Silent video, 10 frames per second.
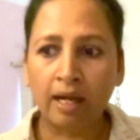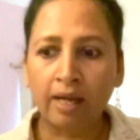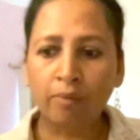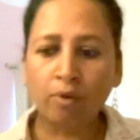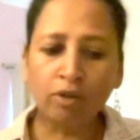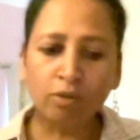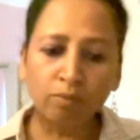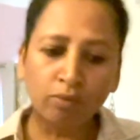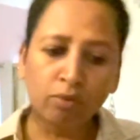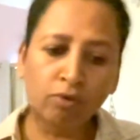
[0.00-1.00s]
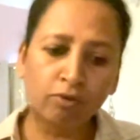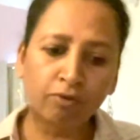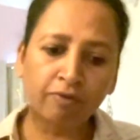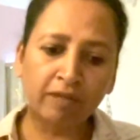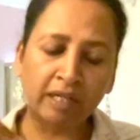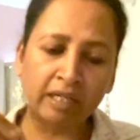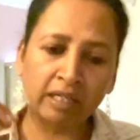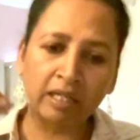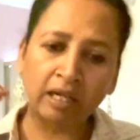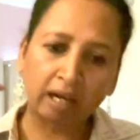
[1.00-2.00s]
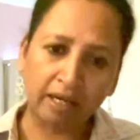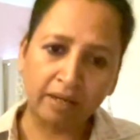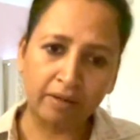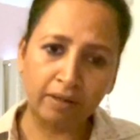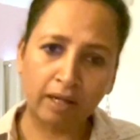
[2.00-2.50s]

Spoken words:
I want to move a little higher.